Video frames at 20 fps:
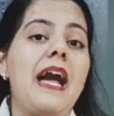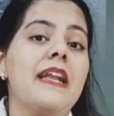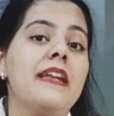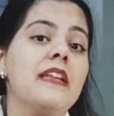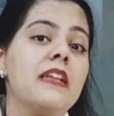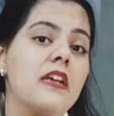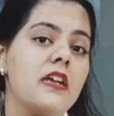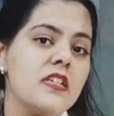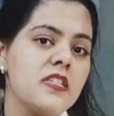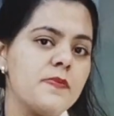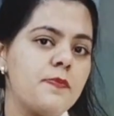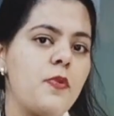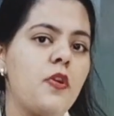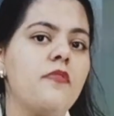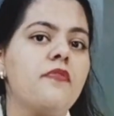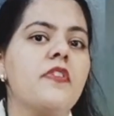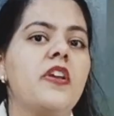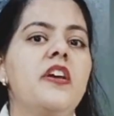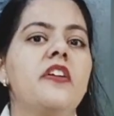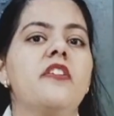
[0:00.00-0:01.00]
and cusp
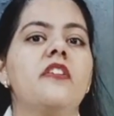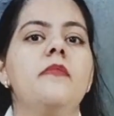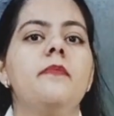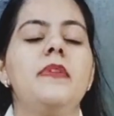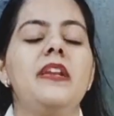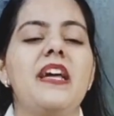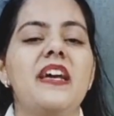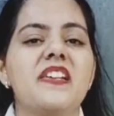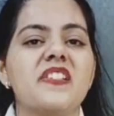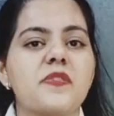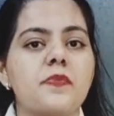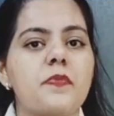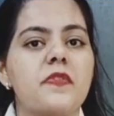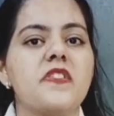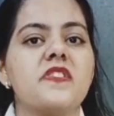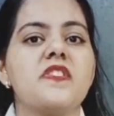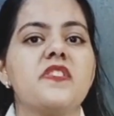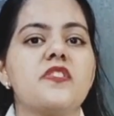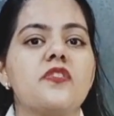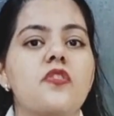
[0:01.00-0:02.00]
of cerebelli is
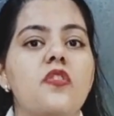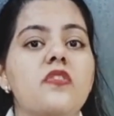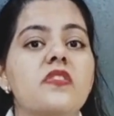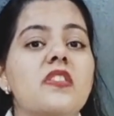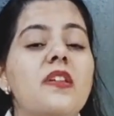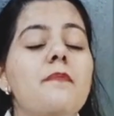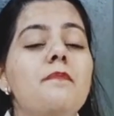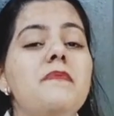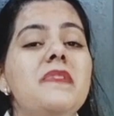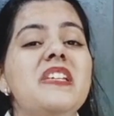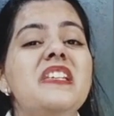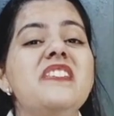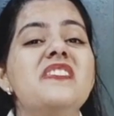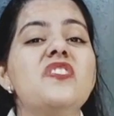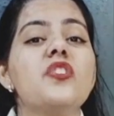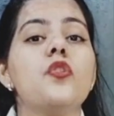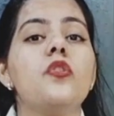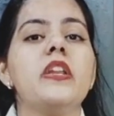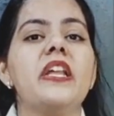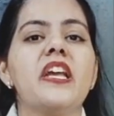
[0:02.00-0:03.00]
present on the
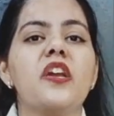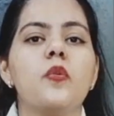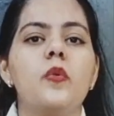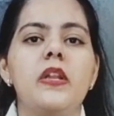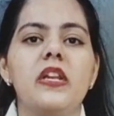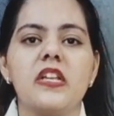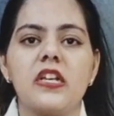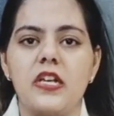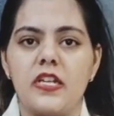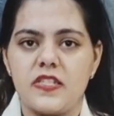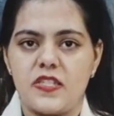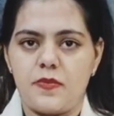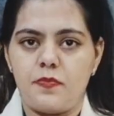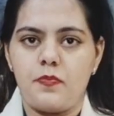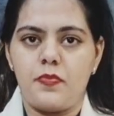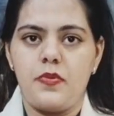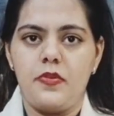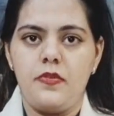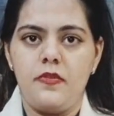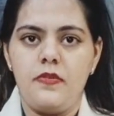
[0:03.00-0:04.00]
mesiolingual
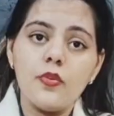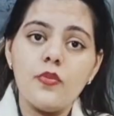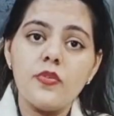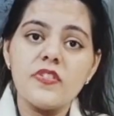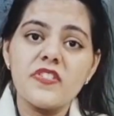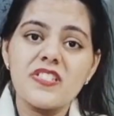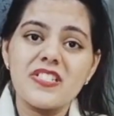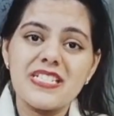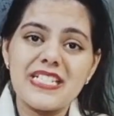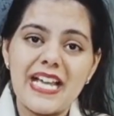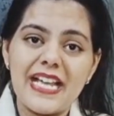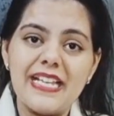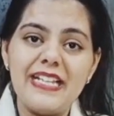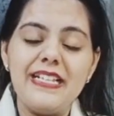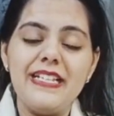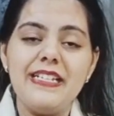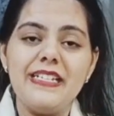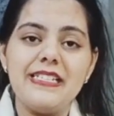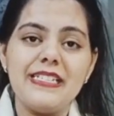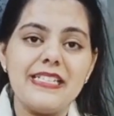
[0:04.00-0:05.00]
cusp.
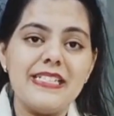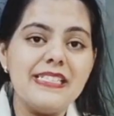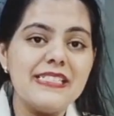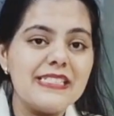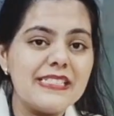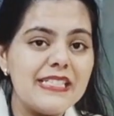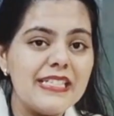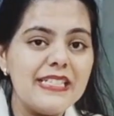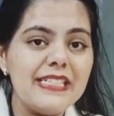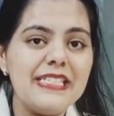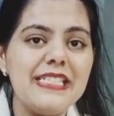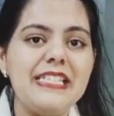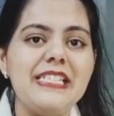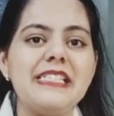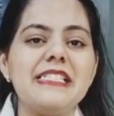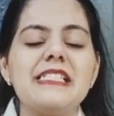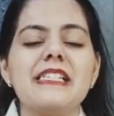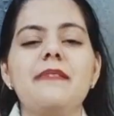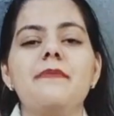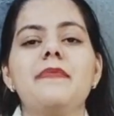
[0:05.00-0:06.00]
Protostylid is the
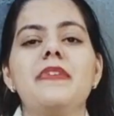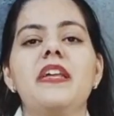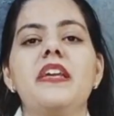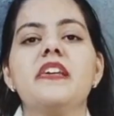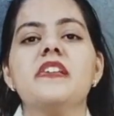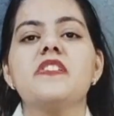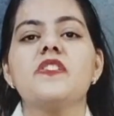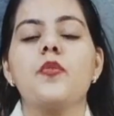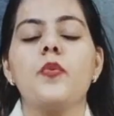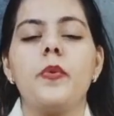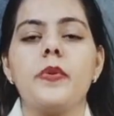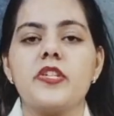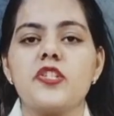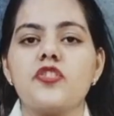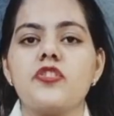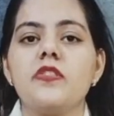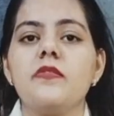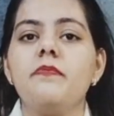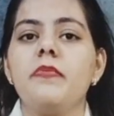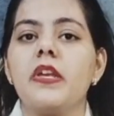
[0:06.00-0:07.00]
NEET MDS
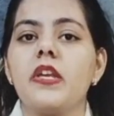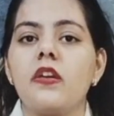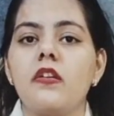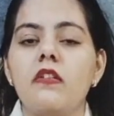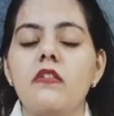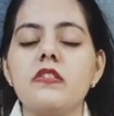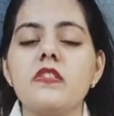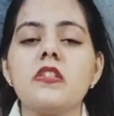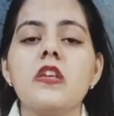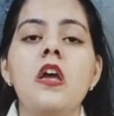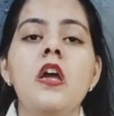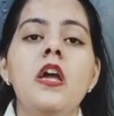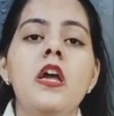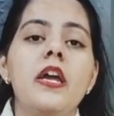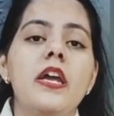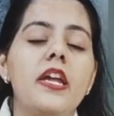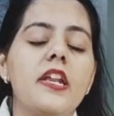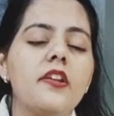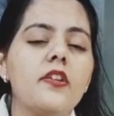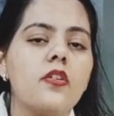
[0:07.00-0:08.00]
question, because
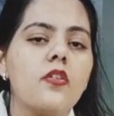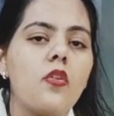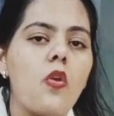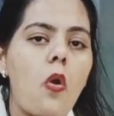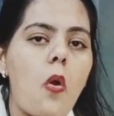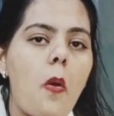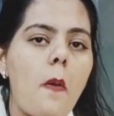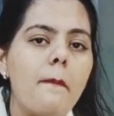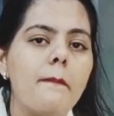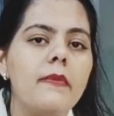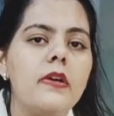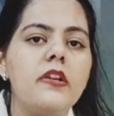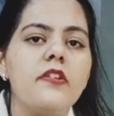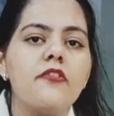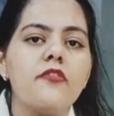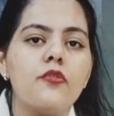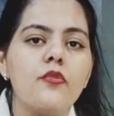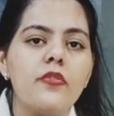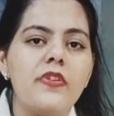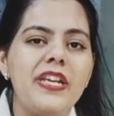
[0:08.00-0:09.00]
in
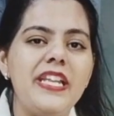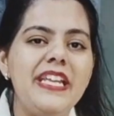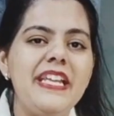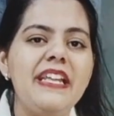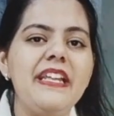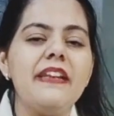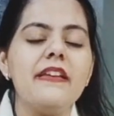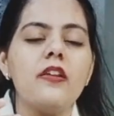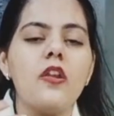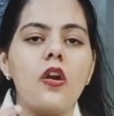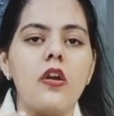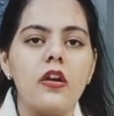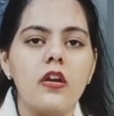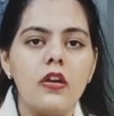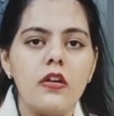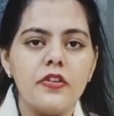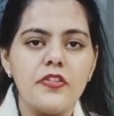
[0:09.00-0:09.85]
normal routine